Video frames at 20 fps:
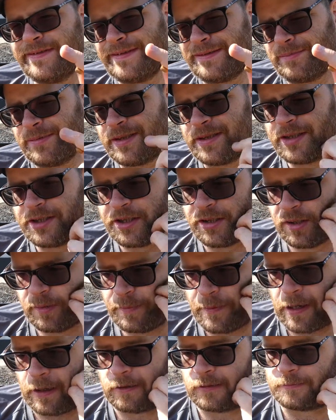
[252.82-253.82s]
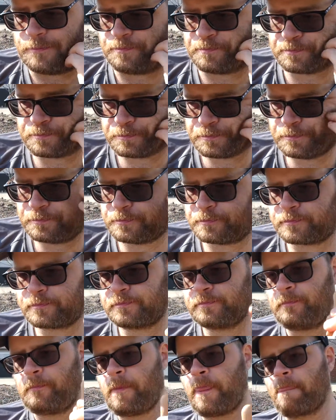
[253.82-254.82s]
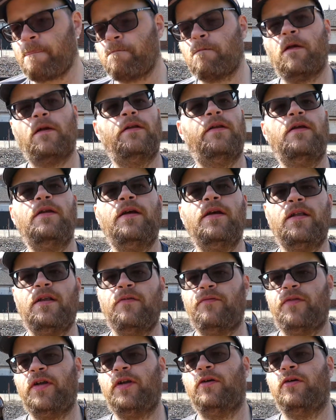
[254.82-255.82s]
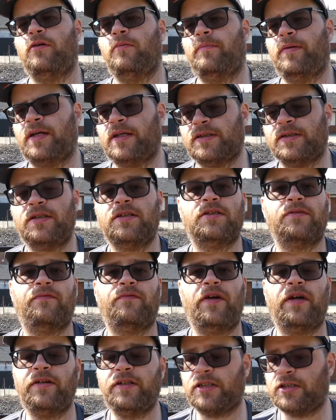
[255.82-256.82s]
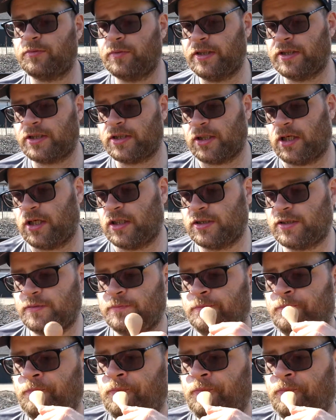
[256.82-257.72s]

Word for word: little bit of chili powder. Didn't get the vinegar because this is a very sweet sauce.